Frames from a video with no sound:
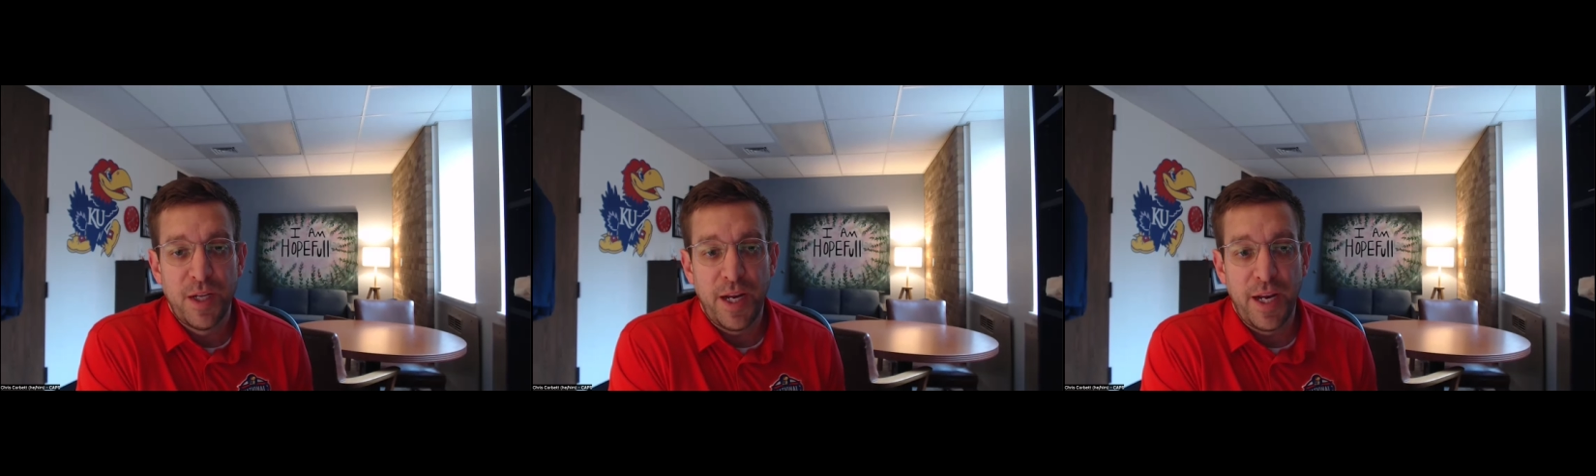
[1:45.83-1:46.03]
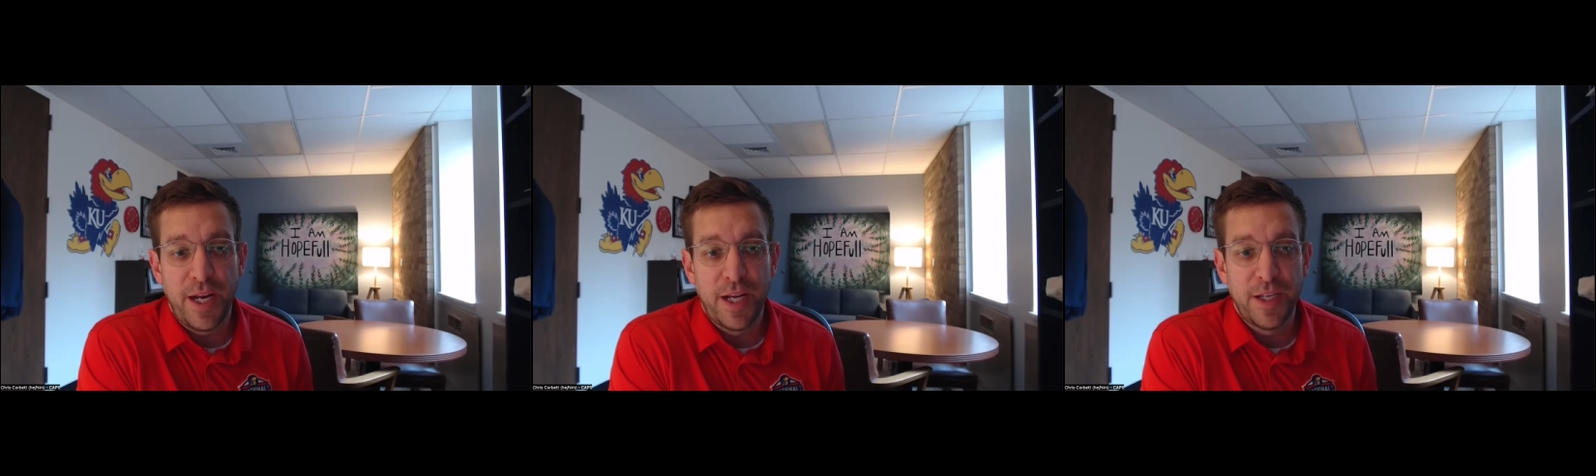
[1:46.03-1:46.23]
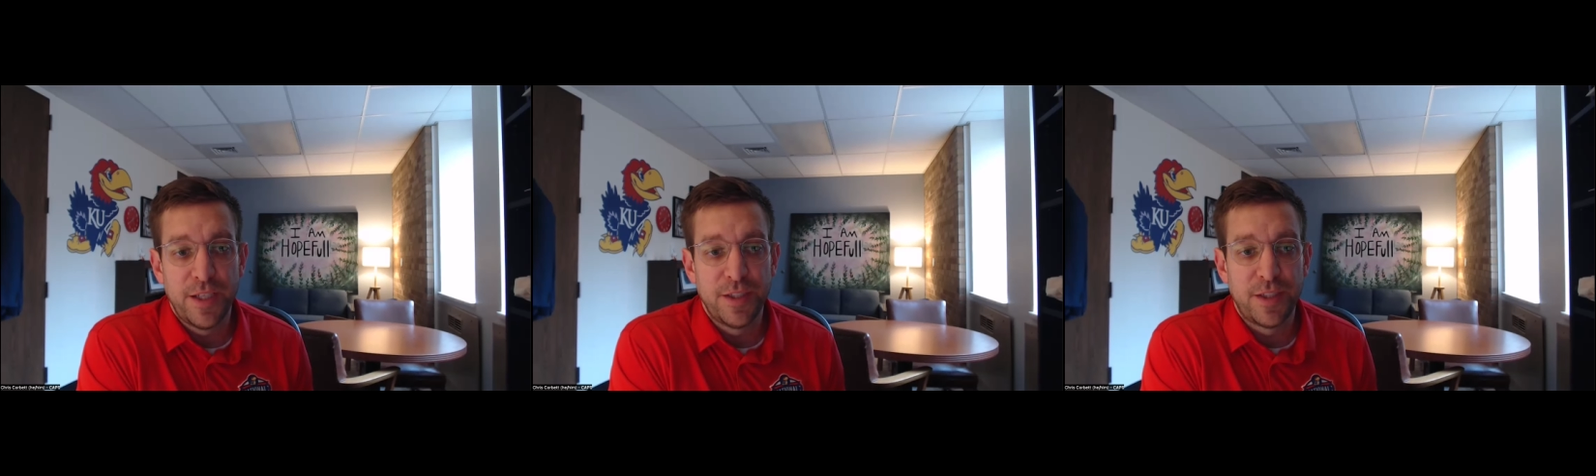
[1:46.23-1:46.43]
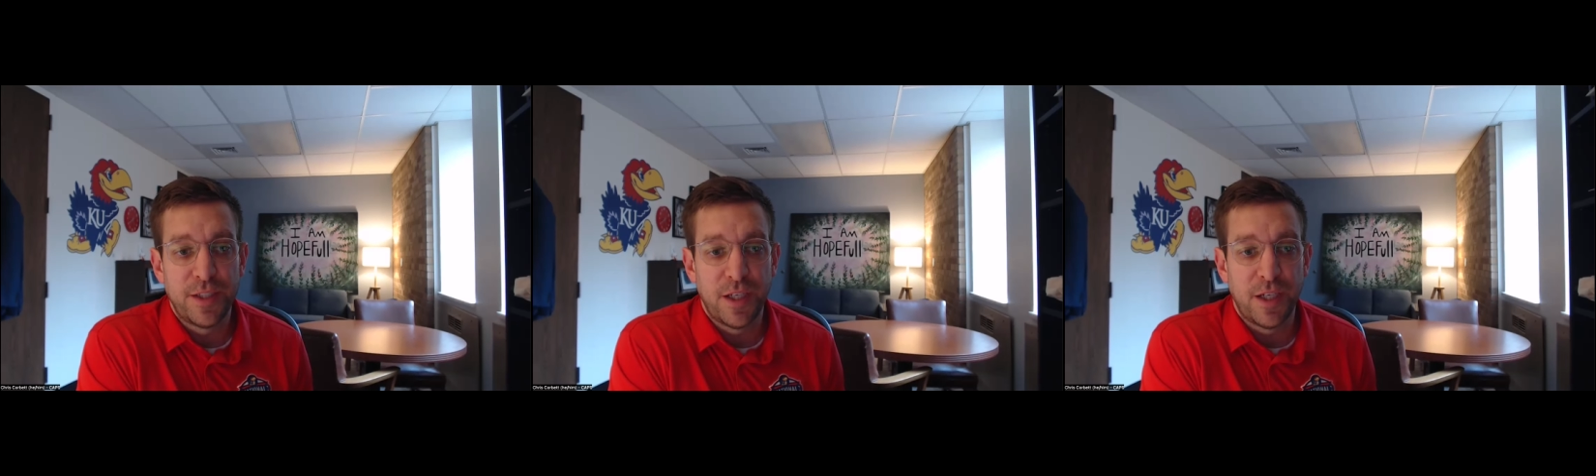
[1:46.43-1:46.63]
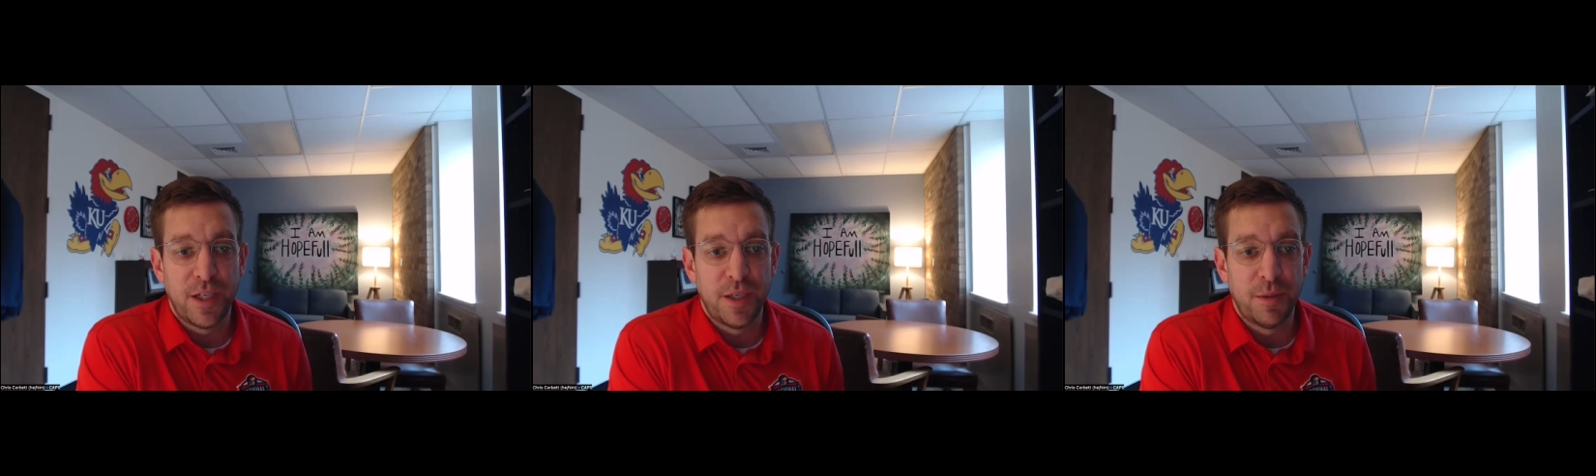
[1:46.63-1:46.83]
and
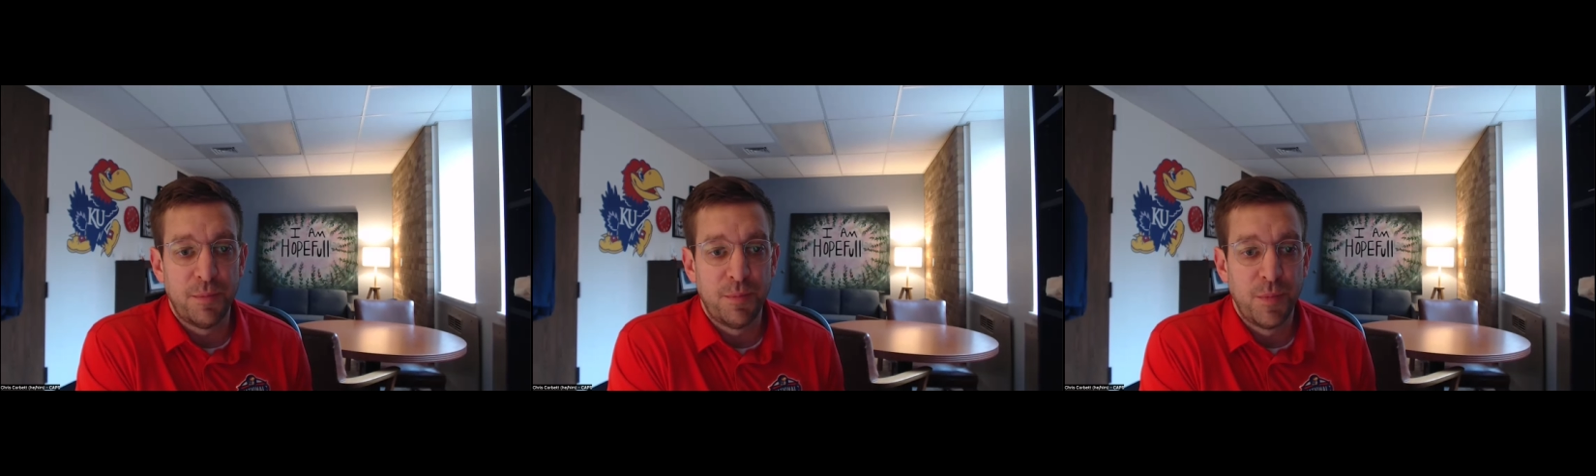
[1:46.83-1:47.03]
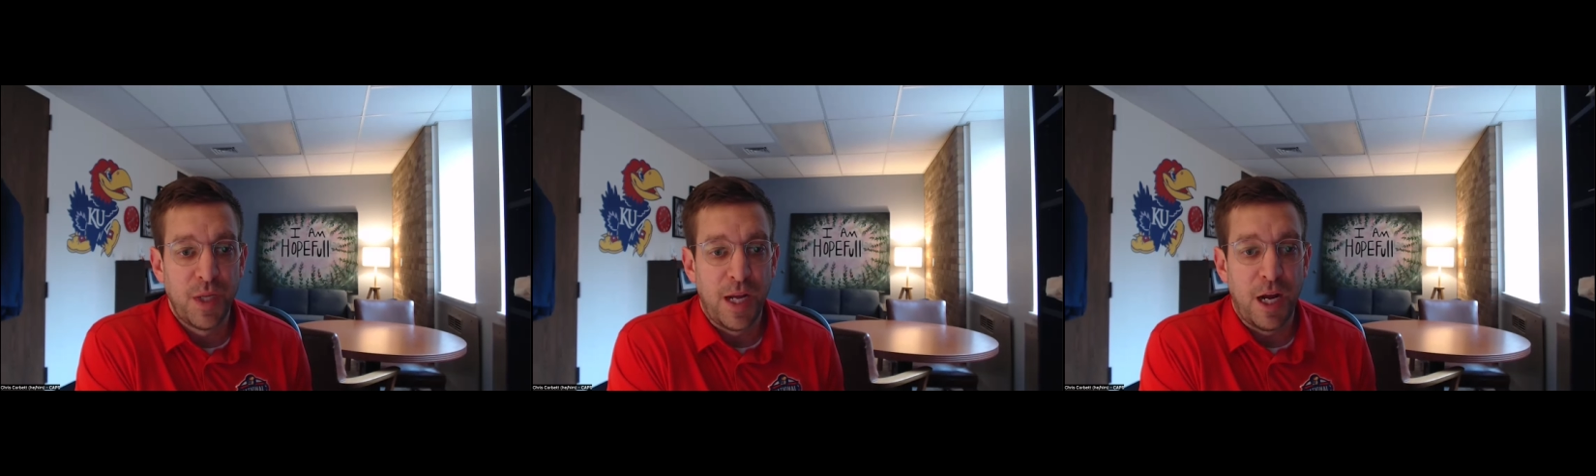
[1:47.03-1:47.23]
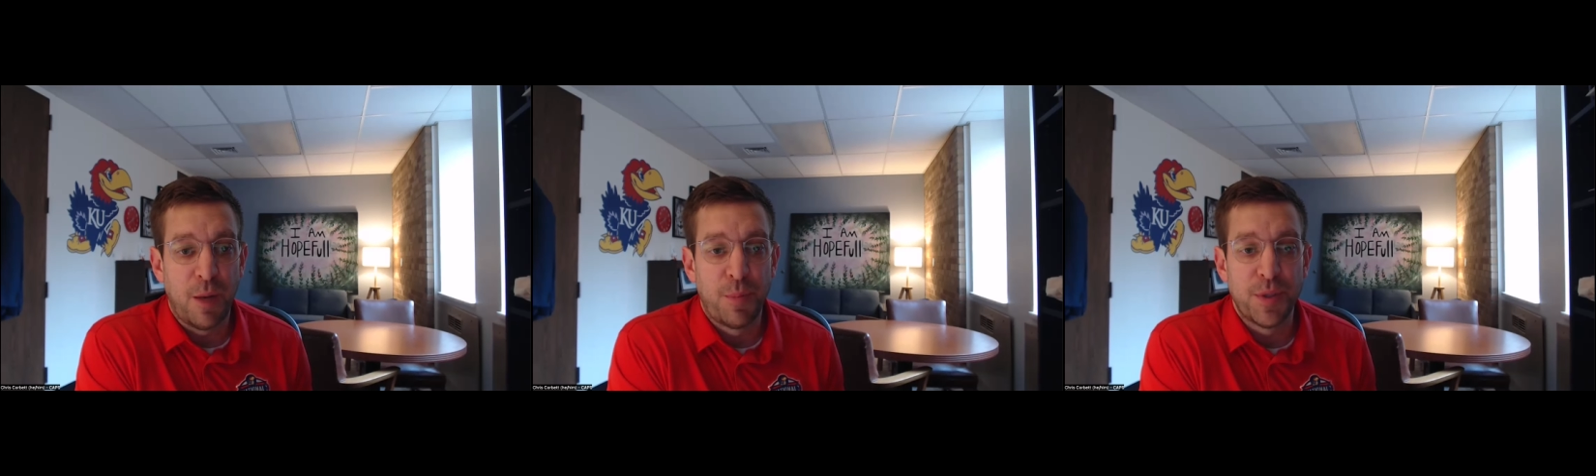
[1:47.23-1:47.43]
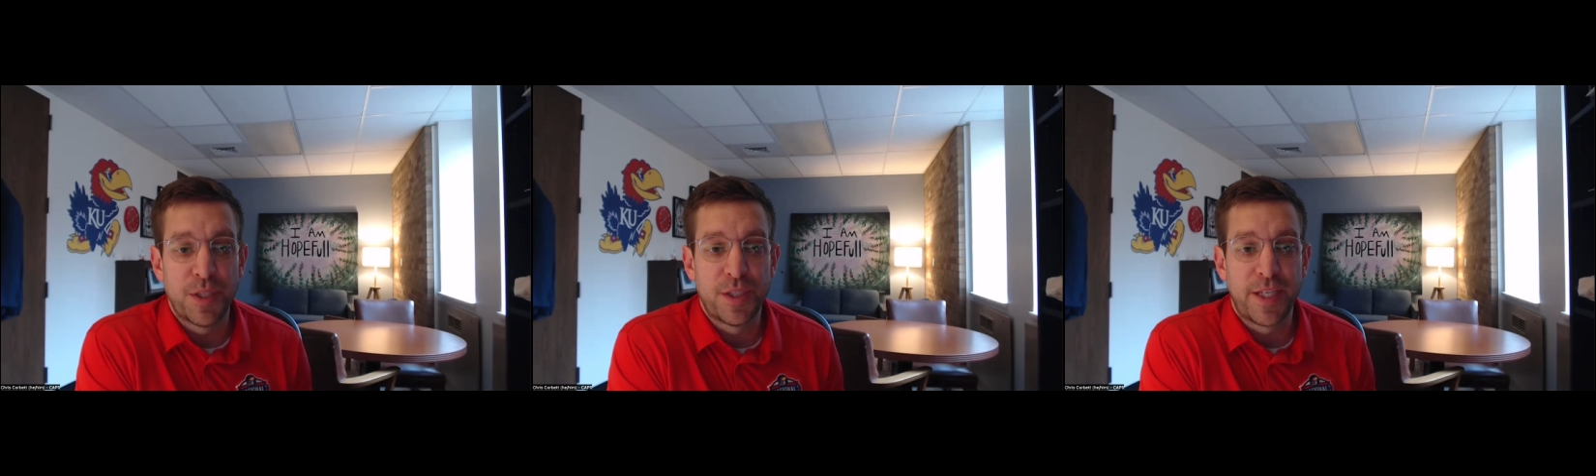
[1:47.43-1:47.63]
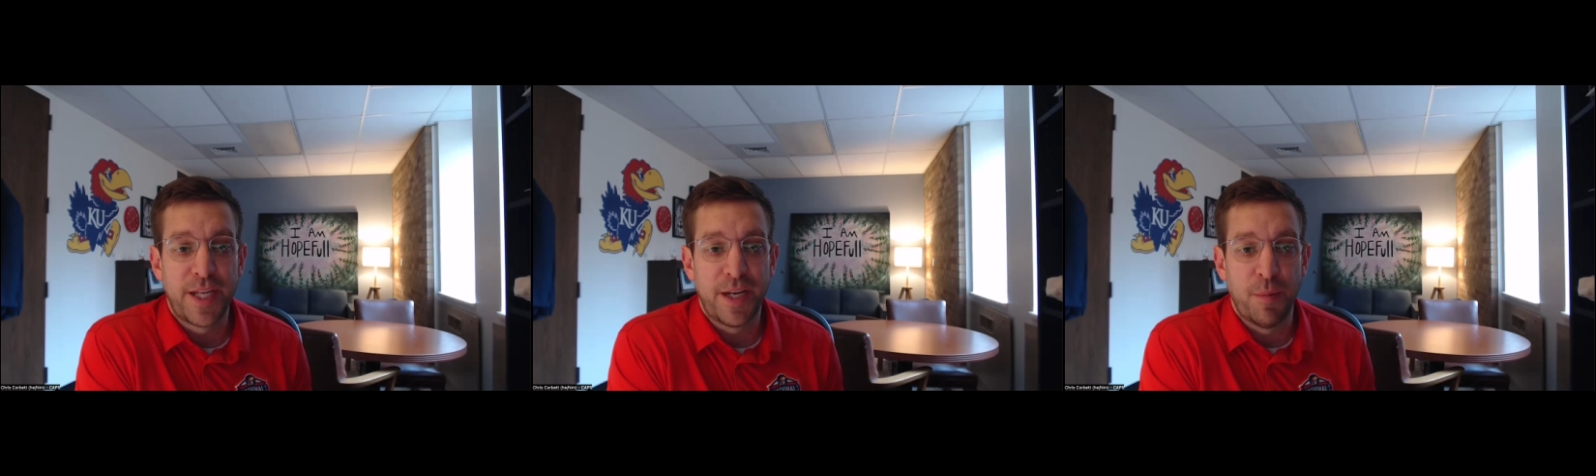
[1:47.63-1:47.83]
help
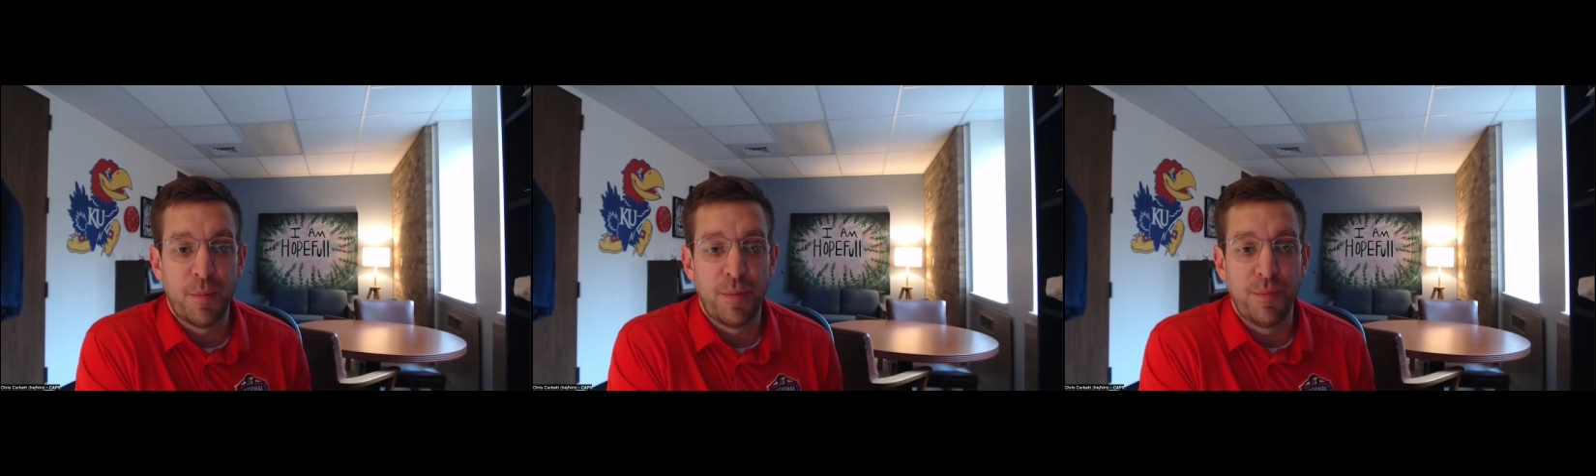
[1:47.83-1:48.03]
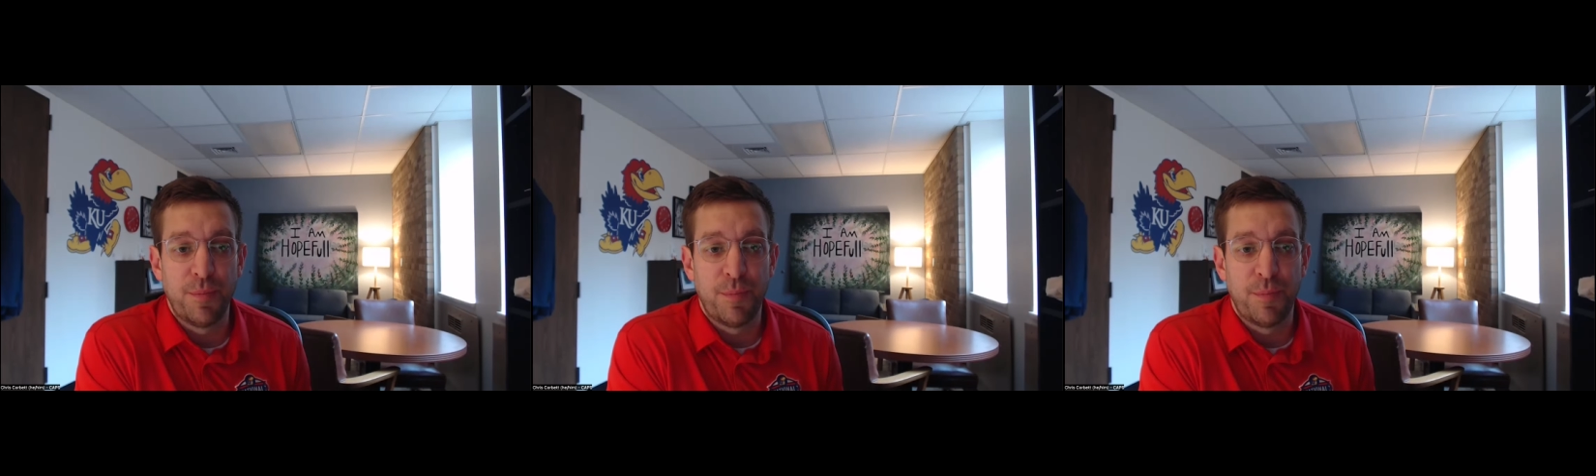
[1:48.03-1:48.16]
us get a